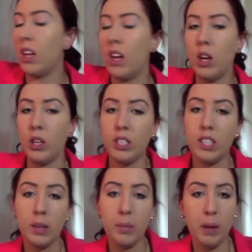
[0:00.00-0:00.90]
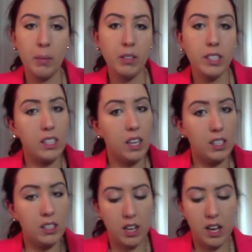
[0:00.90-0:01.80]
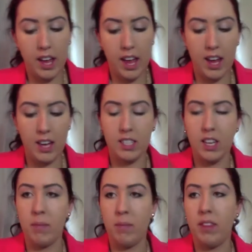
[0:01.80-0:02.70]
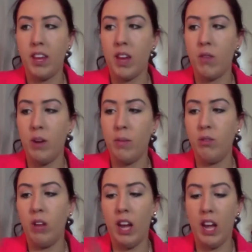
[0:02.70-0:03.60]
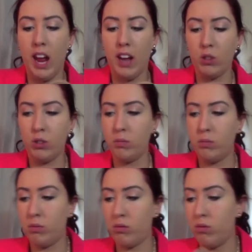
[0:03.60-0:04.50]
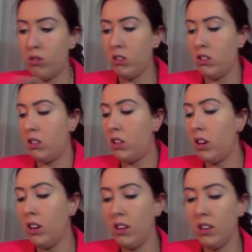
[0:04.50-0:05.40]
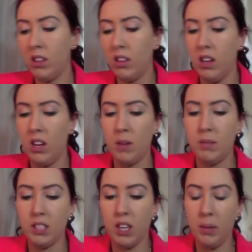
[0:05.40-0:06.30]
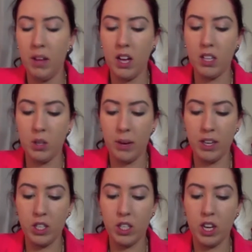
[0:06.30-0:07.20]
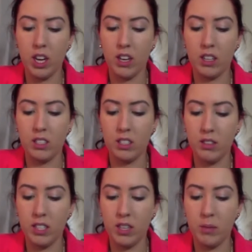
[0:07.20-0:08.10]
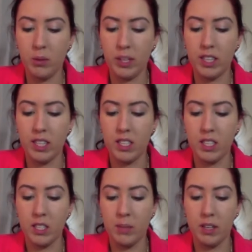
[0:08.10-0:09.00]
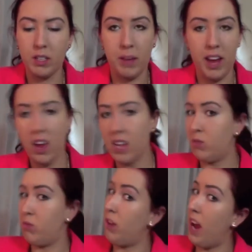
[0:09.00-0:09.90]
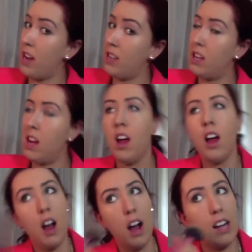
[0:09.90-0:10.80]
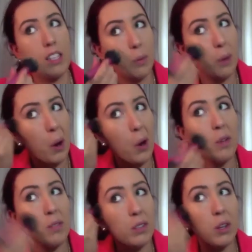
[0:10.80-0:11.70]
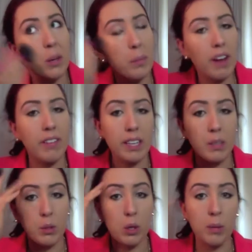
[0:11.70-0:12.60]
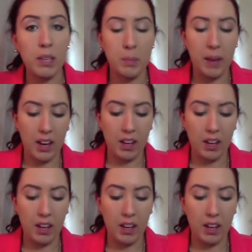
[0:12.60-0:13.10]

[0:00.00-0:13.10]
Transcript: using my multitasker and the Rimmel Natural Bronzer, I'm just going to apply it to my cheeks. The reason I'm doing this is because my hair is red. I don't want to overload my face with too much pink.